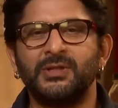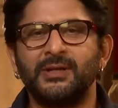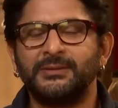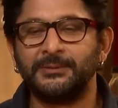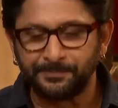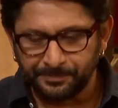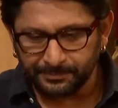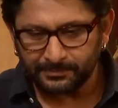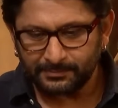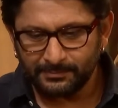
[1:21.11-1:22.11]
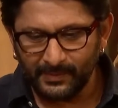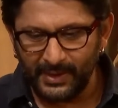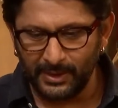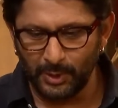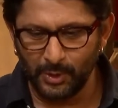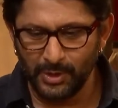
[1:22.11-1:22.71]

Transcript: that, you know,